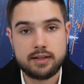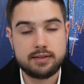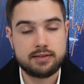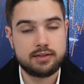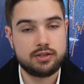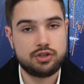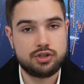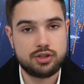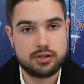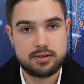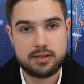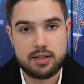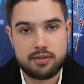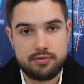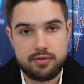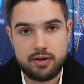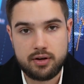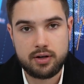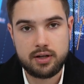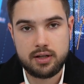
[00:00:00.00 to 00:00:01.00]
This is just a
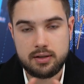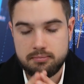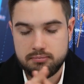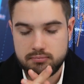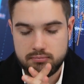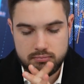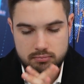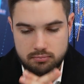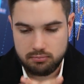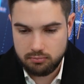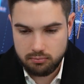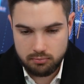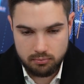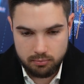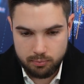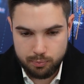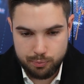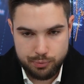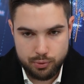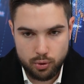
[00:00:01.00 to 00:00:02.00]
very
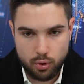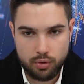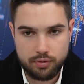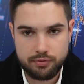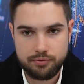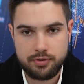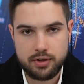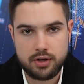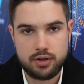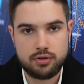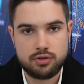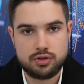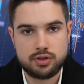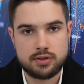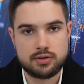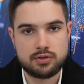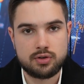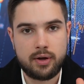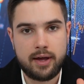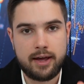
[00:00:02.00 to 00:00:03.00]
broad video
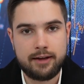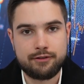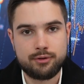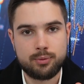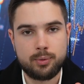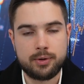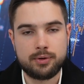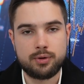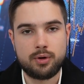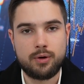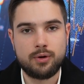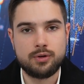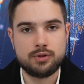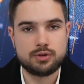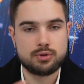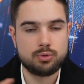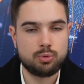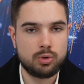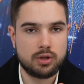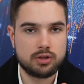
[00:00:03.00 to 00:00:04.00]
just so everyone
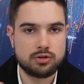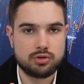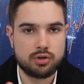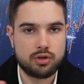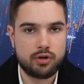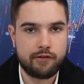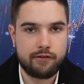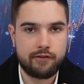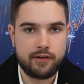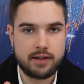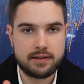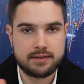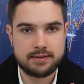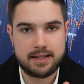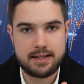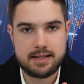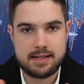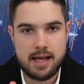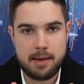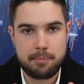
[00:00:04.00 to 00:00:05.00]
knows what sort of things
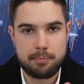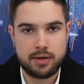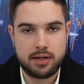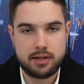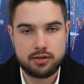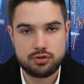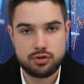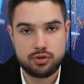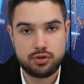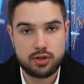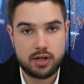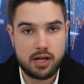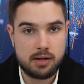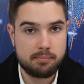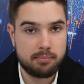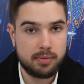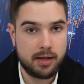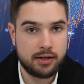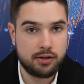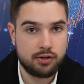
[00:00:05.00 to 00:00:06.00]
is happening, so you can
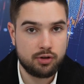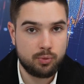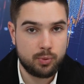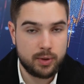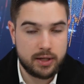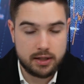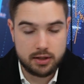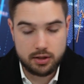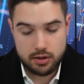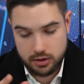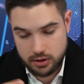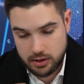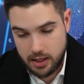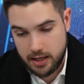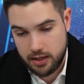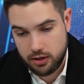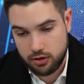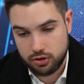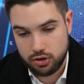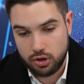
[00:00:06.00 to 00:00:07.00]
plan your week,
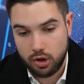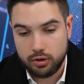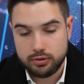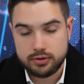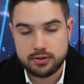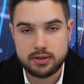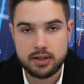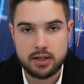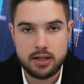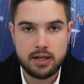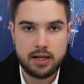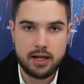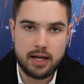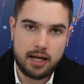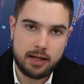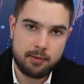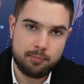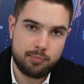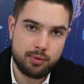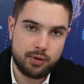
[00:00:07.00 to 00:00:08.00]
take your notes
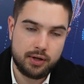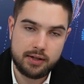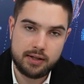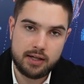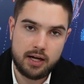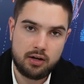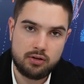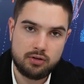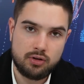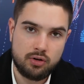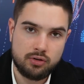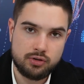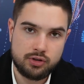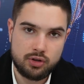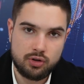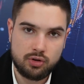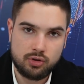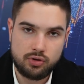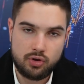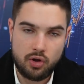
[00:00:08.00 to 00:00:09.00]
and put it down on
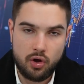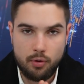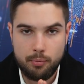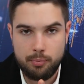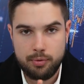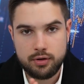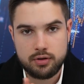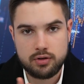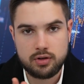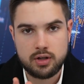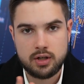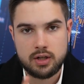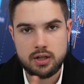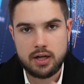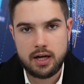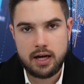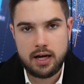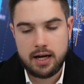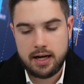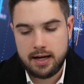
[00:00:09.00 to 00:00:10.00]
your notebook
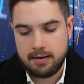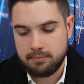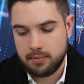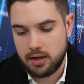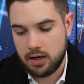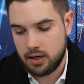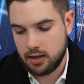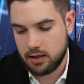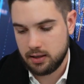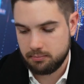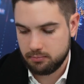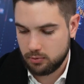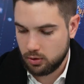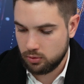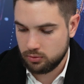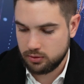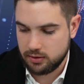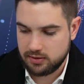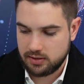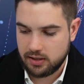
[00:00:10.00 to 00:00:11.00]
on
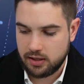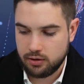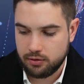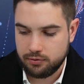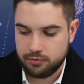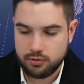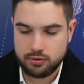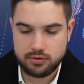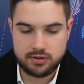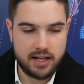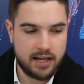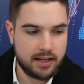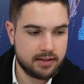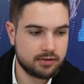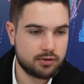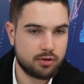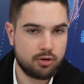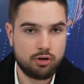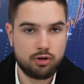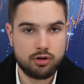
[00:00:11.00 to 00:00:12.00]
the side of your
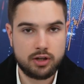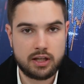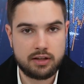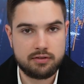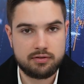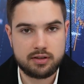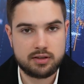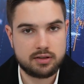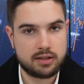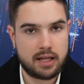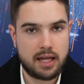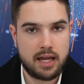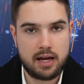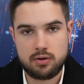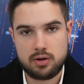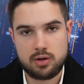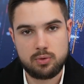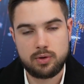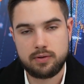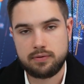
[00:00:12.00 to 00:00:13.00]
desk, or even
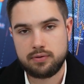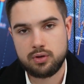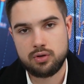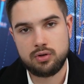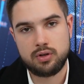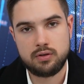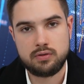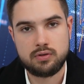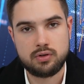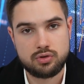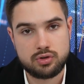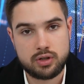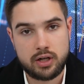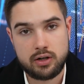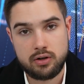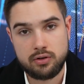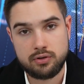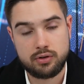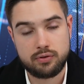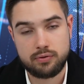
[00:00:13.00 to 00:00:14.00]
carry with you if you
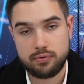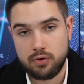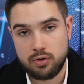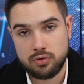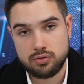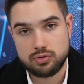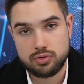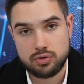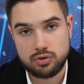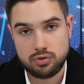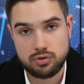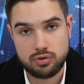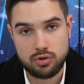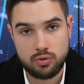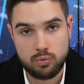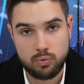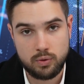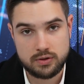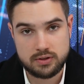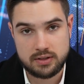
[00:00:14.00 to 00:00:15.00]
trade on your phone, so you know
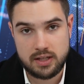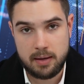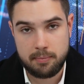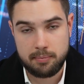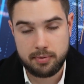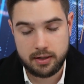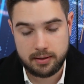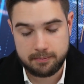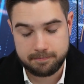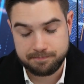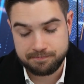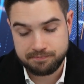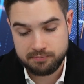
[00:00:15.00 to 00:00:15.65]
what's happening.